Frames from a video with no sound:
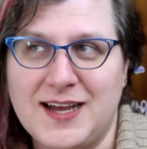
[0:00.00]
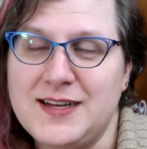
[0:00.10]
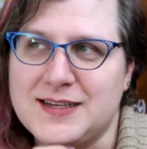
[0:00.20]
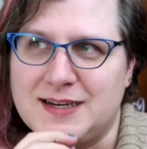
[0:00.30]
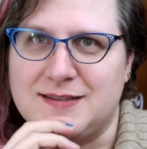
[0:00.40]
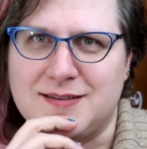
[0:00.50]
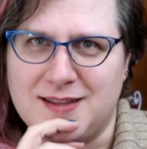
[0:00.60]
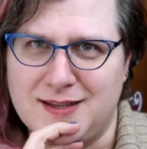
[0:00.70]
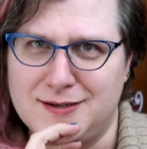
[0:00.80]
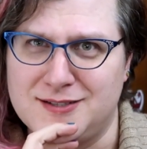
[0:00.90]
I didn't get out to
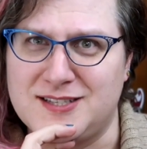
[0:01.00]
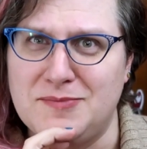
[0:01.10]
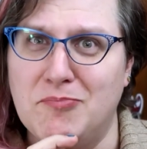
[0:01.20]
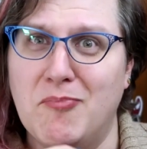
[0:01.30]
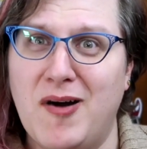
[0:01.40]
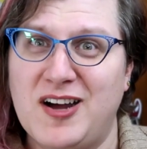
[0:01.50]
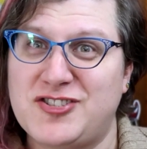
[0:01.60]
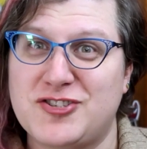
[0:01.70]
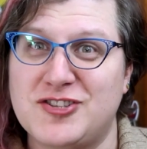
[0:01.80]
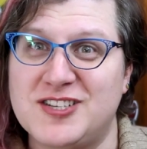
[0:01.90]
the theater to see
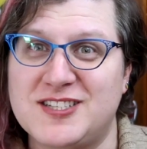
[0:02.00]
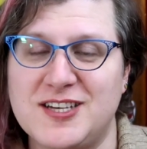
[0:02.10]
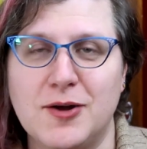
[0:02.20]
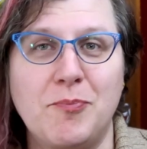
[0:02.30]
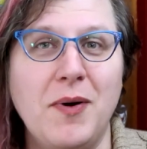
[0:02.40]
much this year,